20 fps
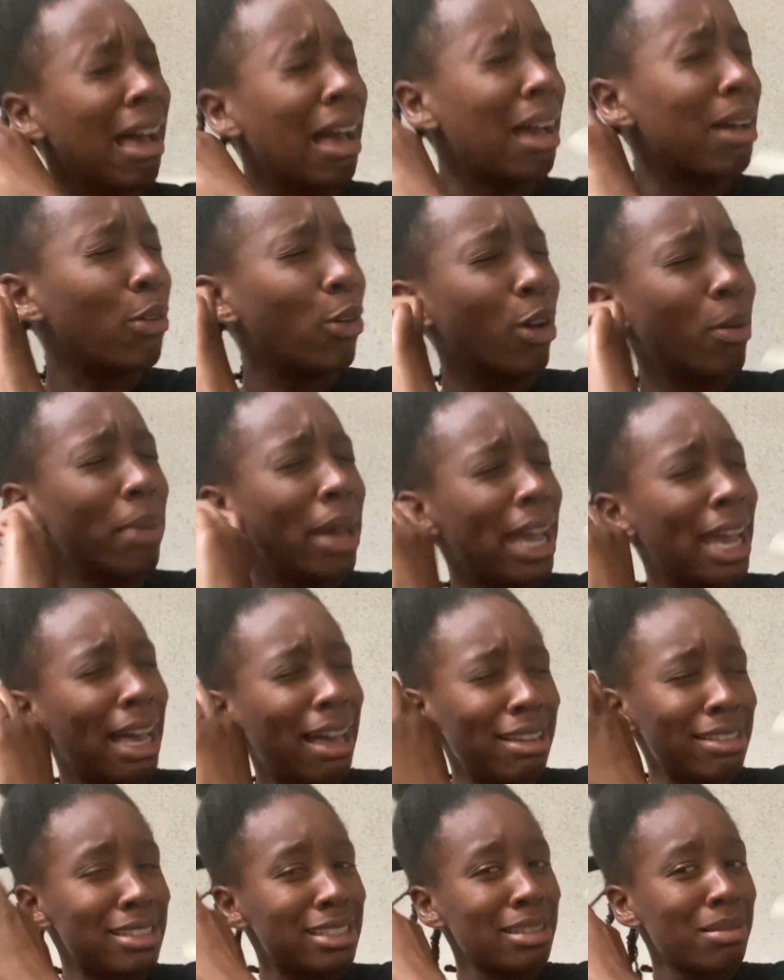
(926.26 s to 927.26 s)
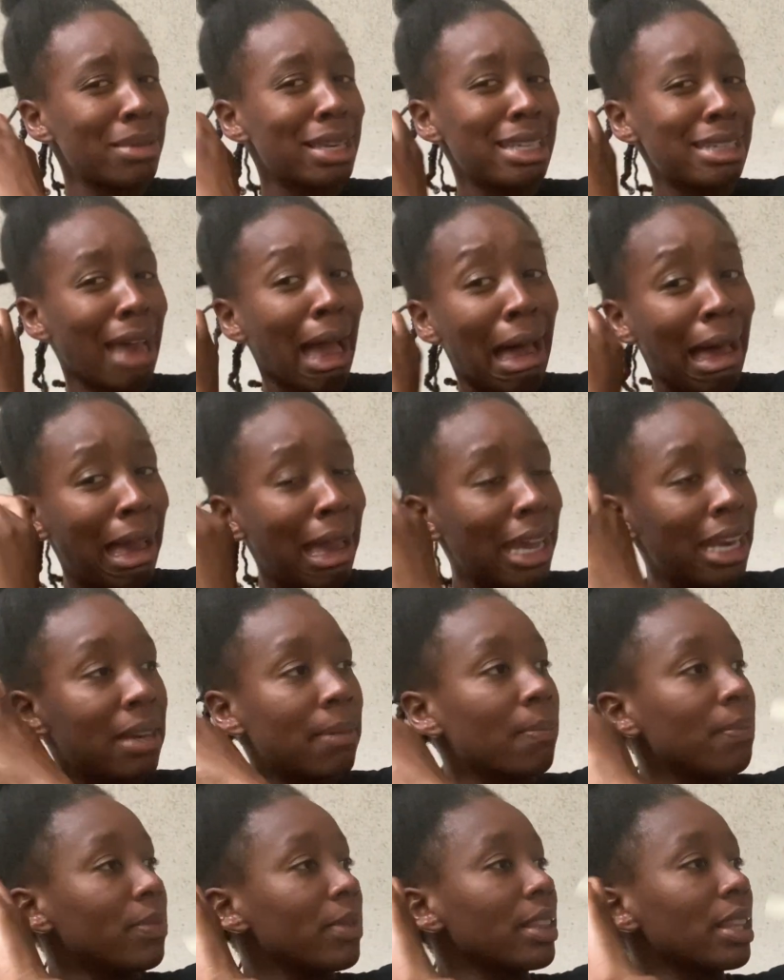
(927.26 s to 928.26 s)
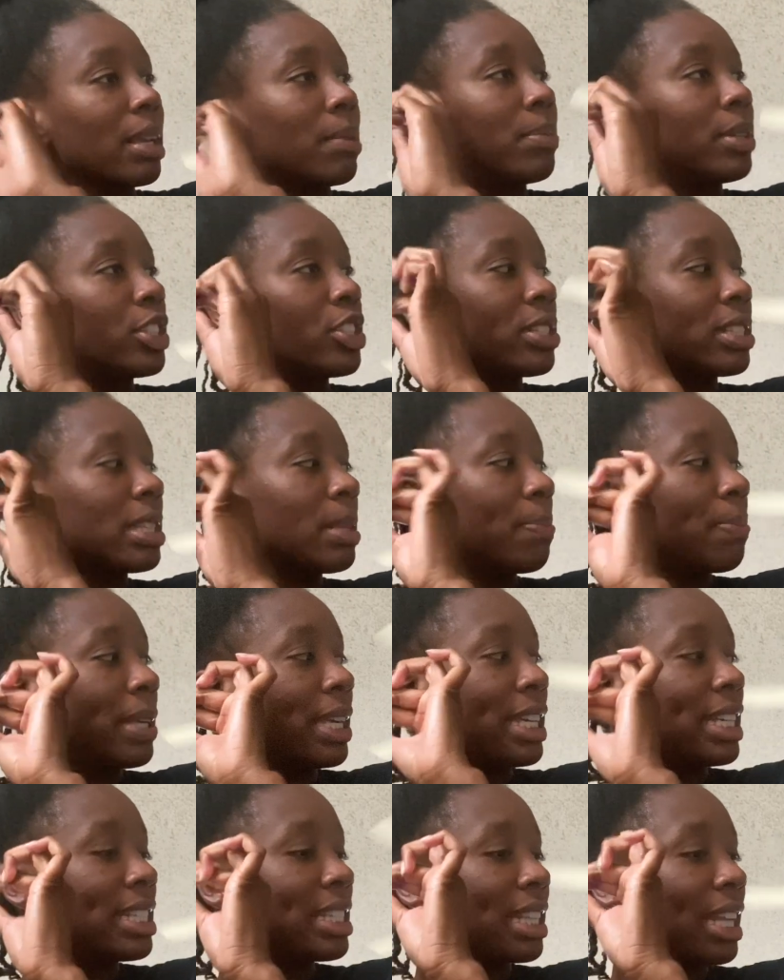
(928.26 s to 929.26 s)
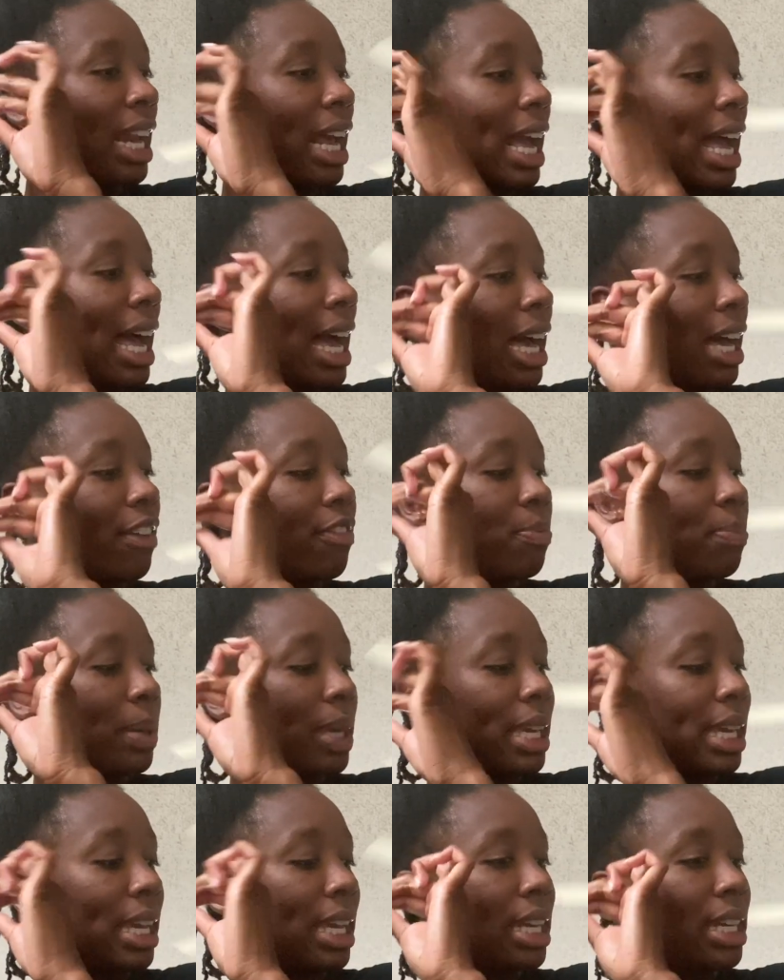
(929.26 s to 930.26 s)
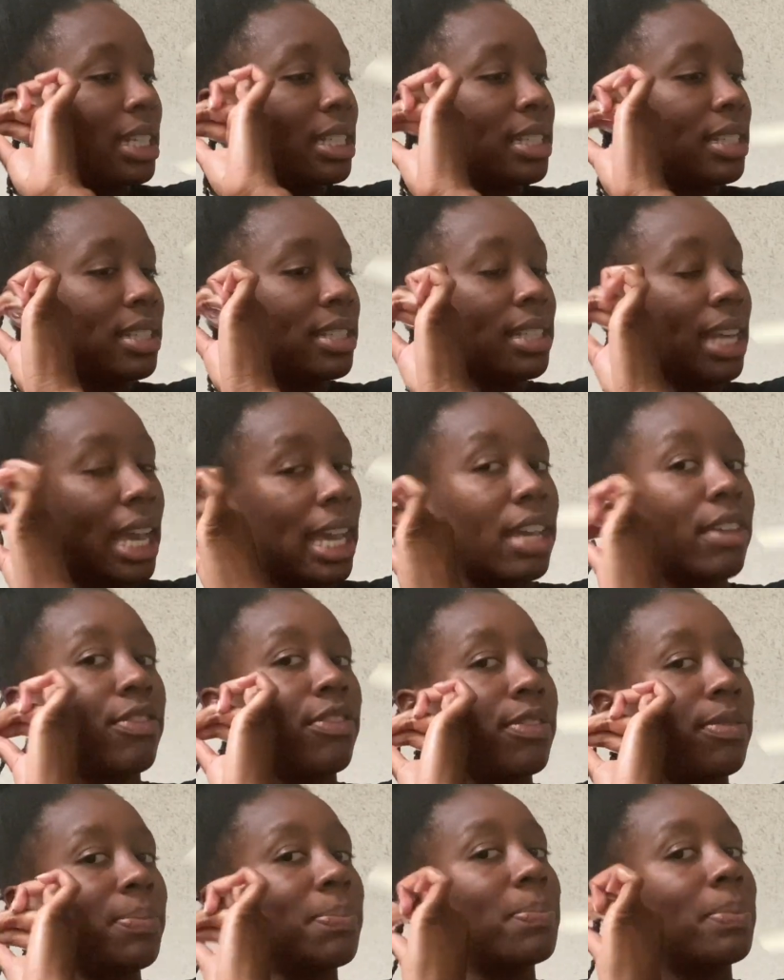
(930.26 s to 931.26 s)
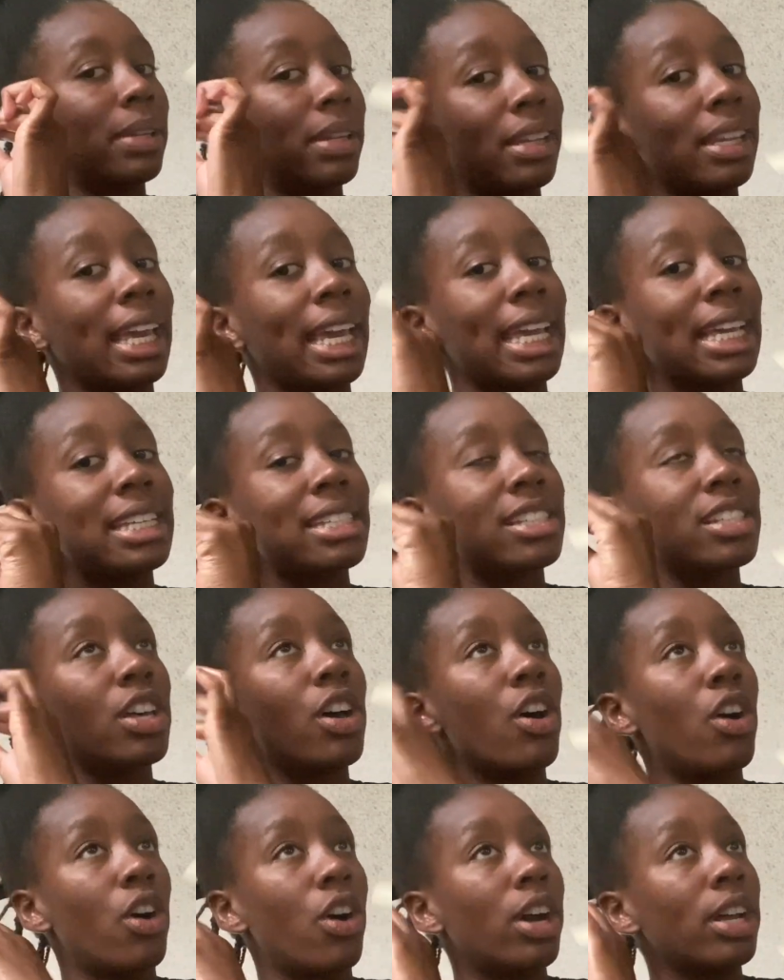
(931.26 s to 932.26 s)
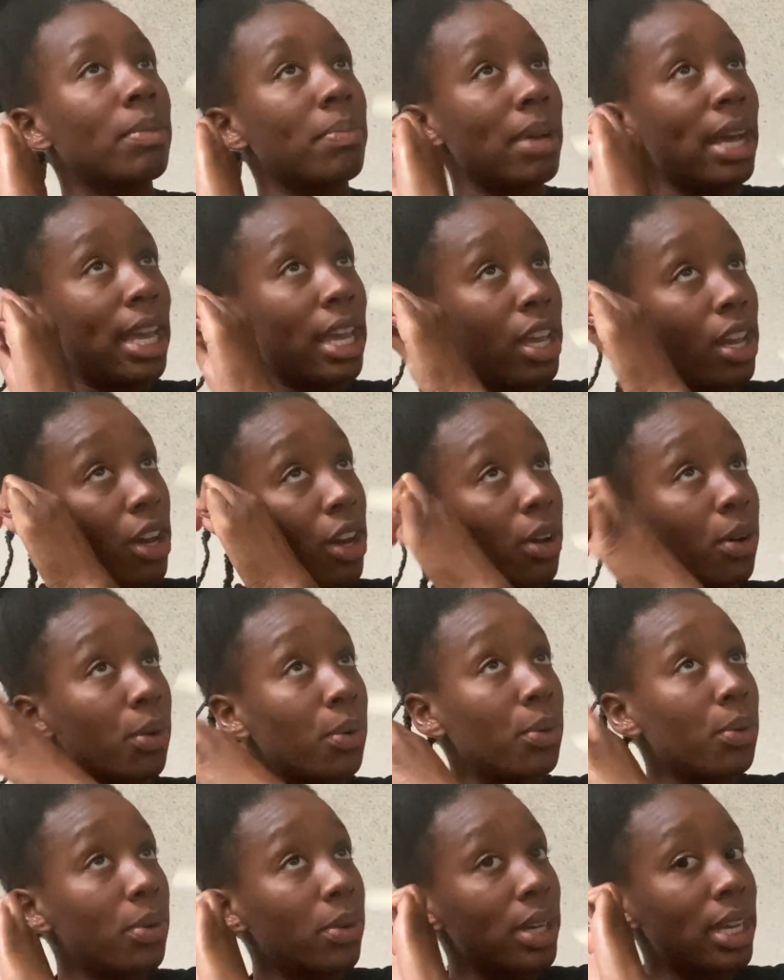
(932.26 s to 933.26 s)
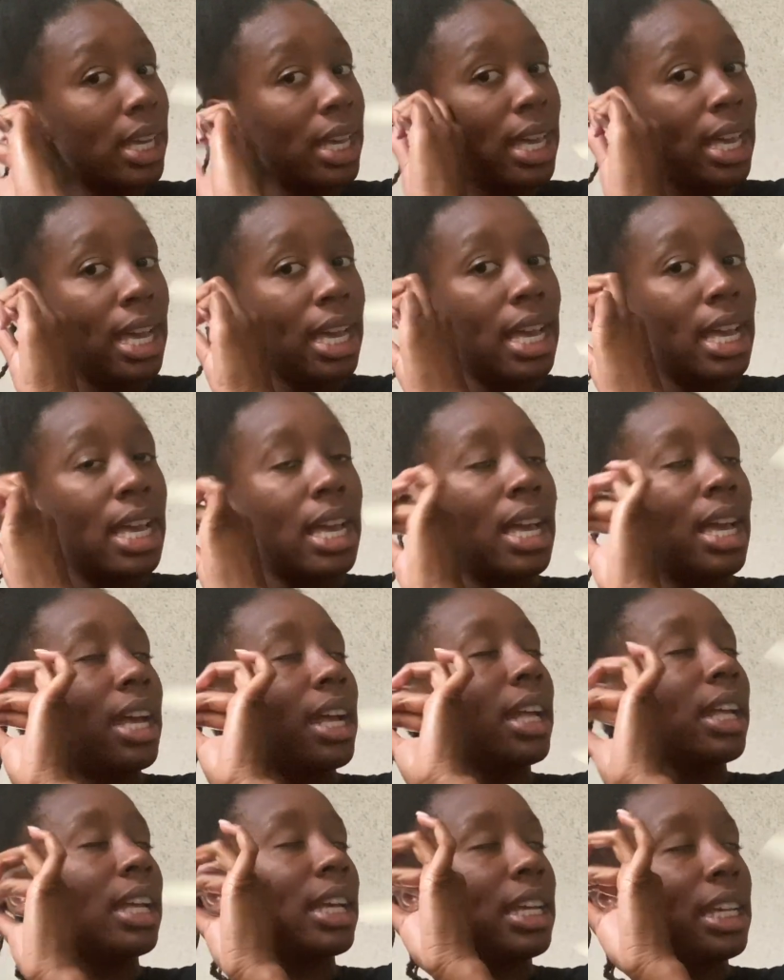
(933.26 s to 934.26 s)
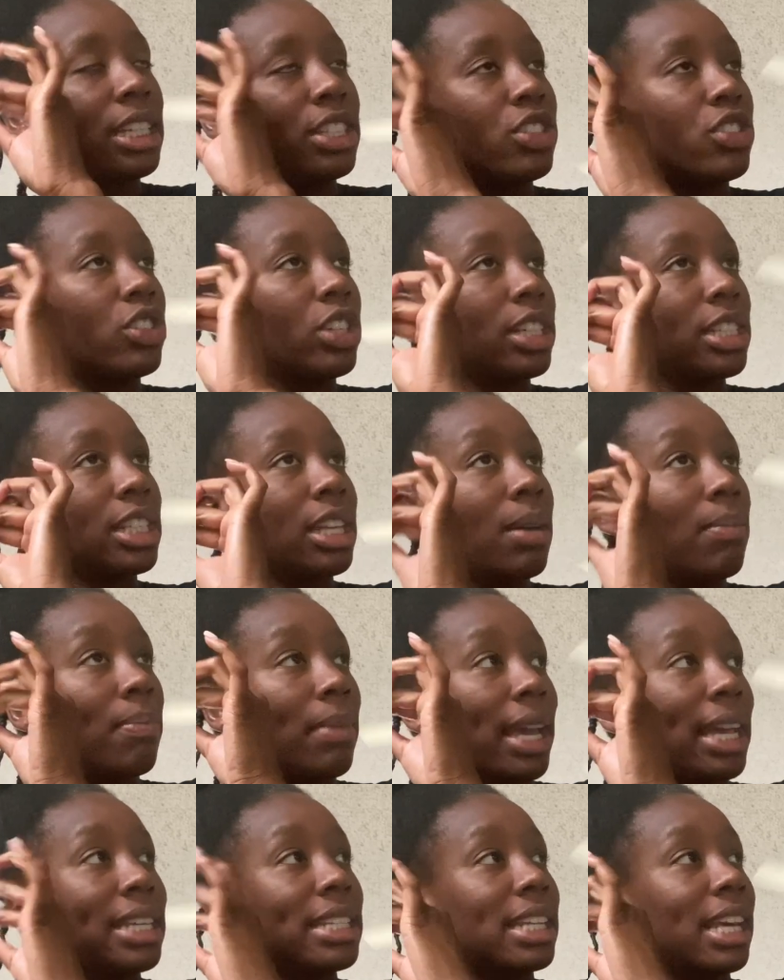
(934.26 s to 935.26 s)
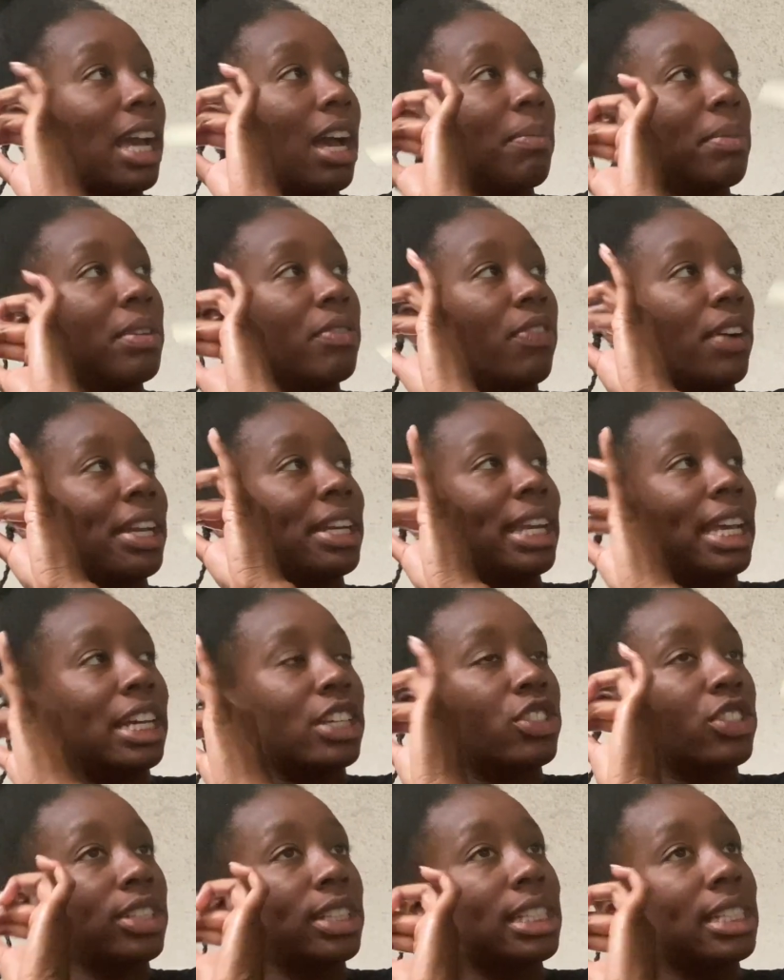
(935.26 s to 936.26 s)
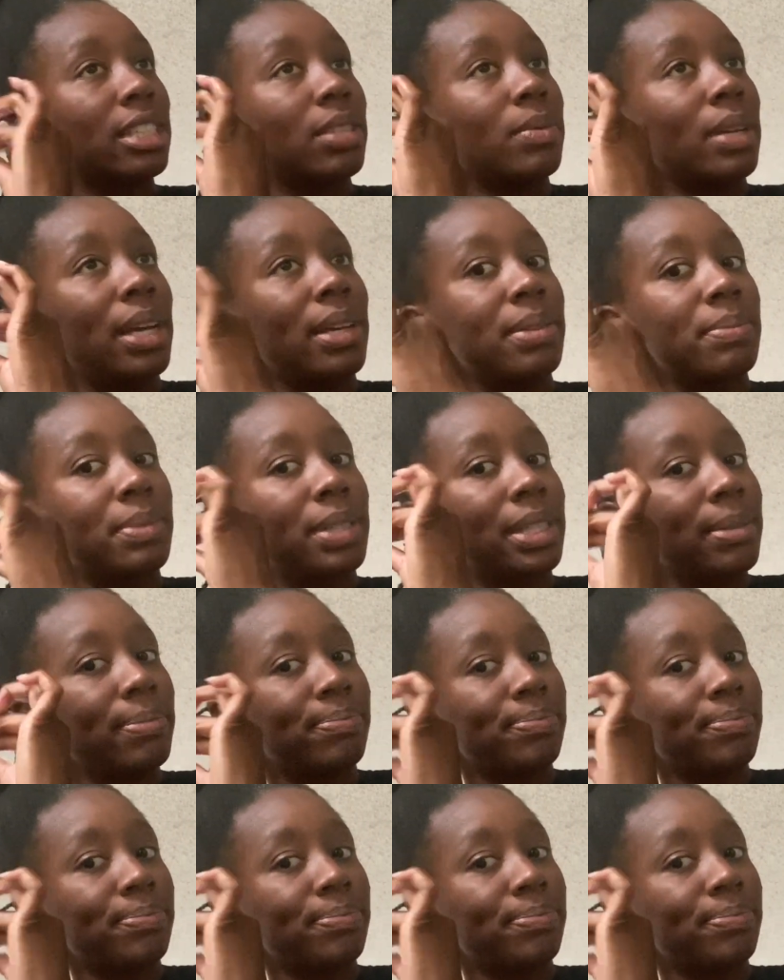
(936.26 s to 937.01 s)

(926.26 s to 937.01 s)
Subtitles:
want my house to be done. But just the peace that I have being in a safe place on my own is just amazing. I mean, financially, sometimes